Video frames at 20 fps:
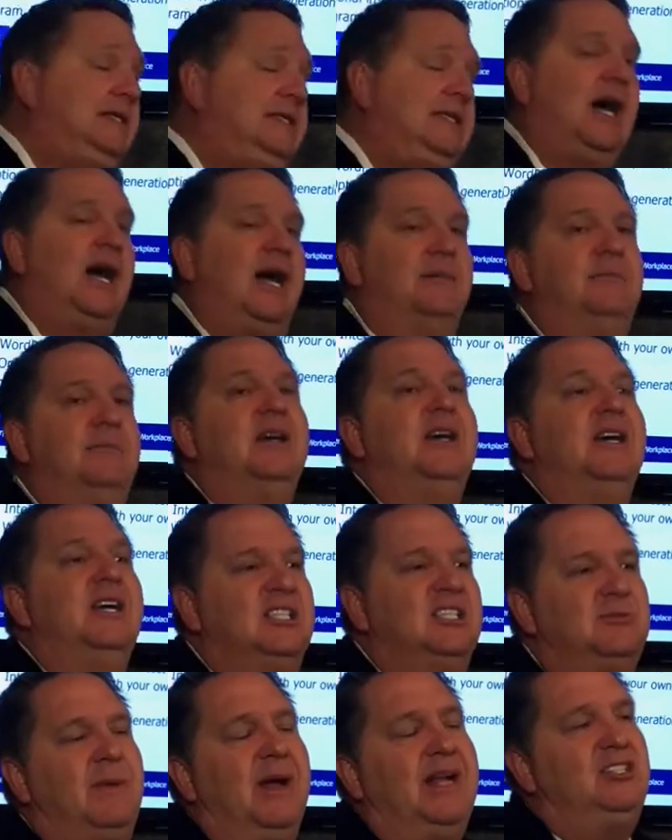time
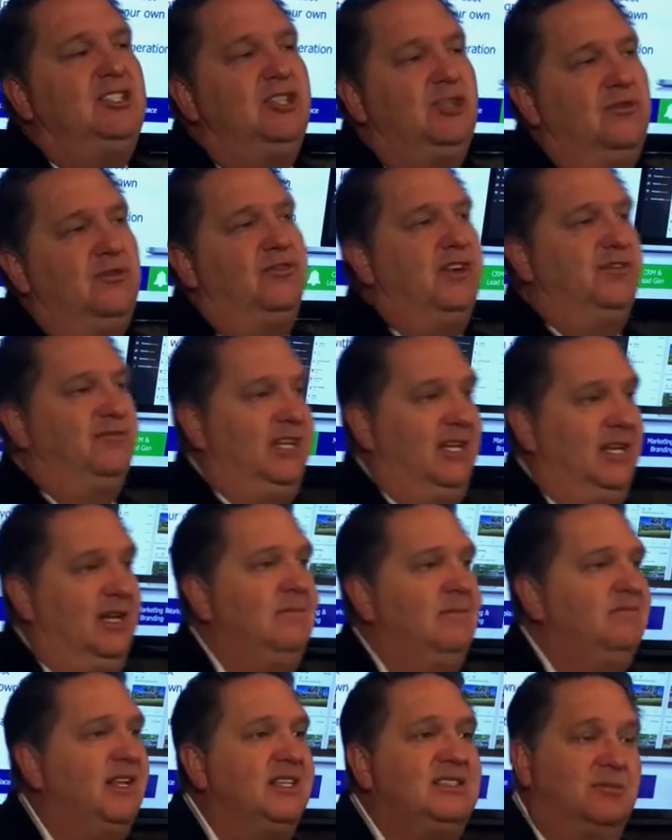spend $250.
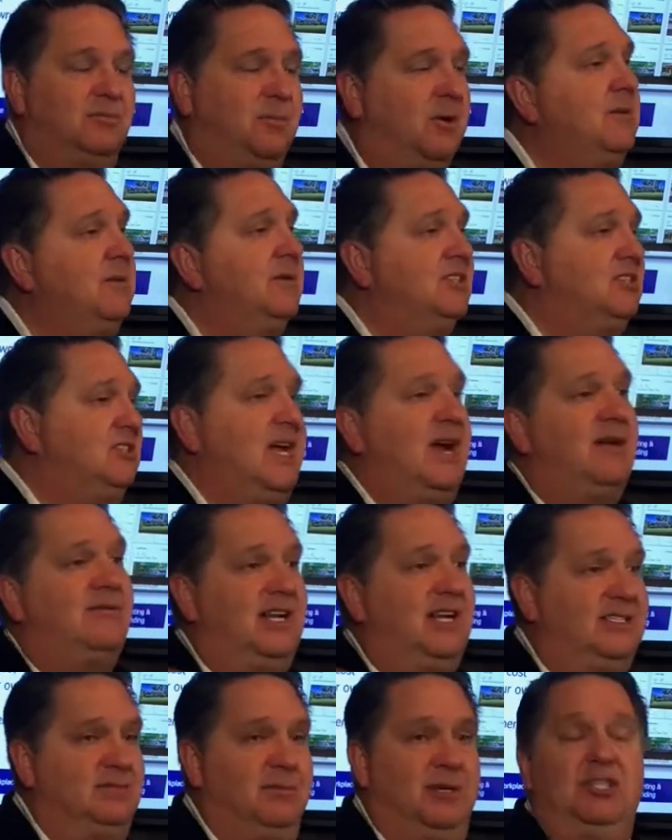That's pretty much the
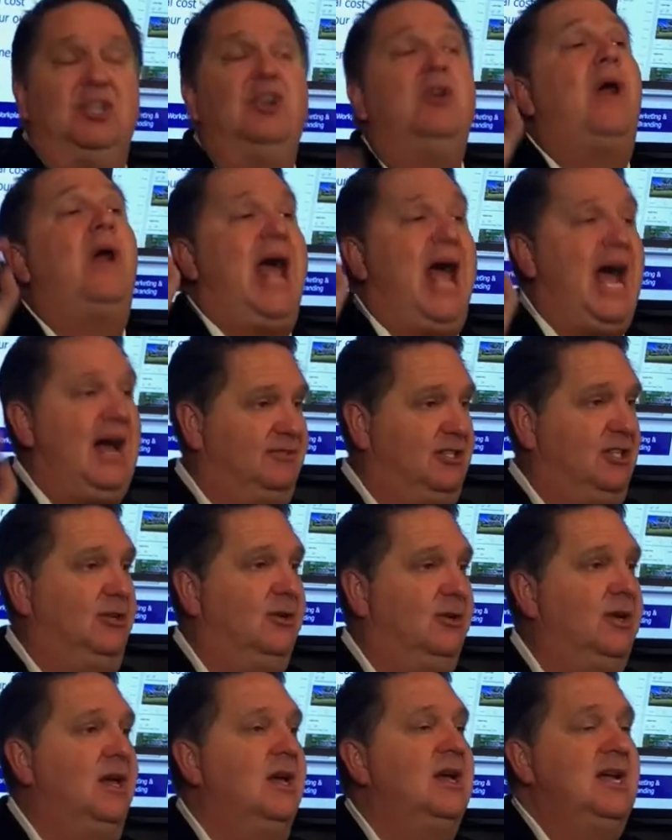advertising, but you don't have to do
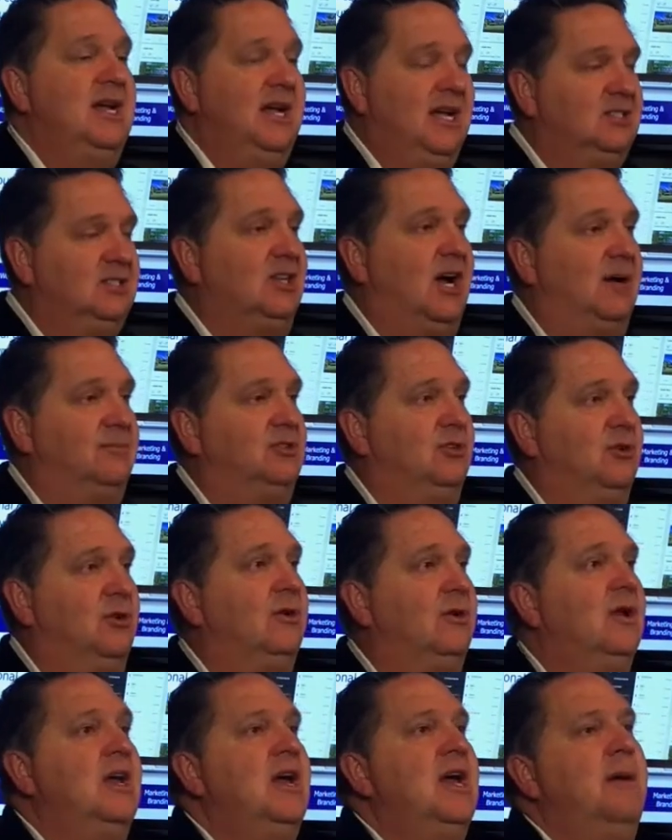it. It's
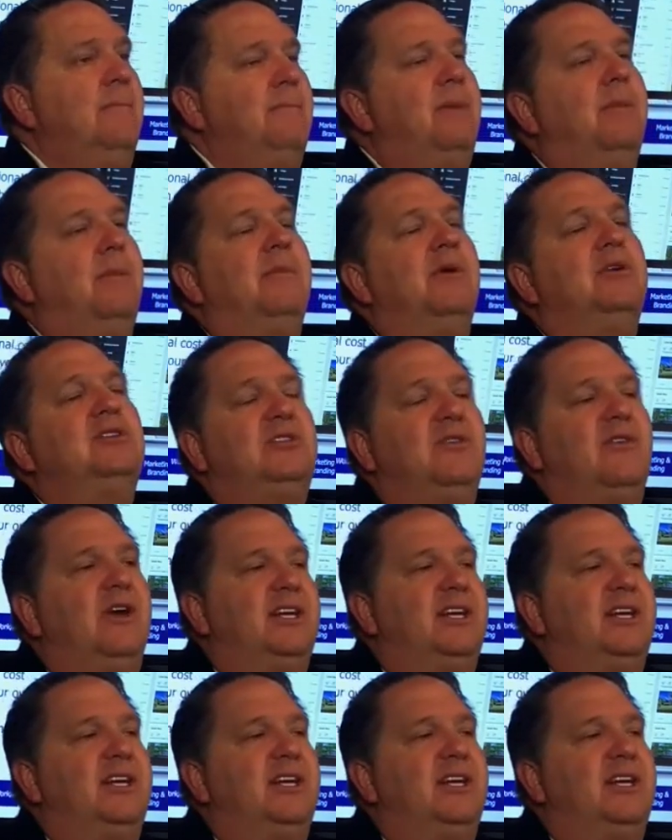optional. But most of our